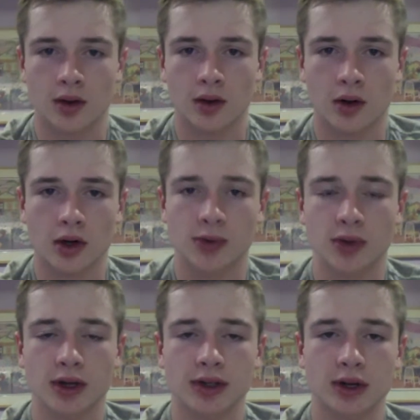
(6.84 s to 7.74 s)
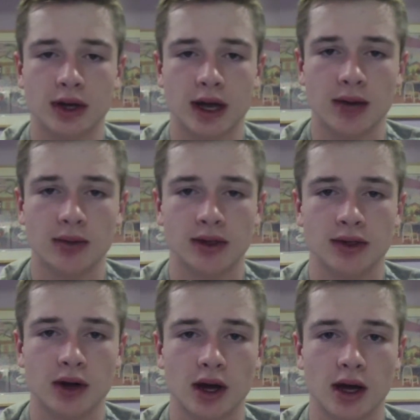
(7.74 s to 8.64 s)
Kris, we lost our game
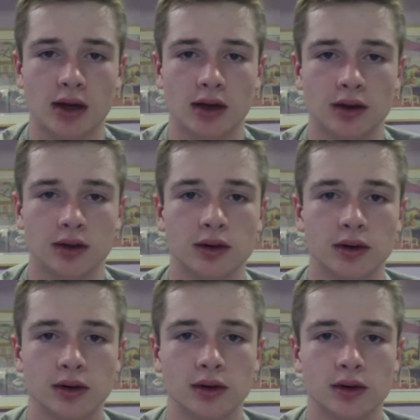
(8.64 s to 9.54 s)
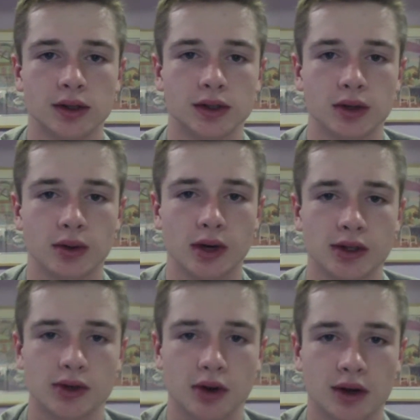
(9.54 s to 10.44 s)
yesterday to a
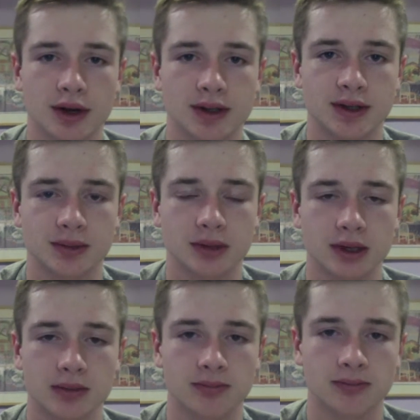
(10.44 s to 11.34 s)
strong Islip team.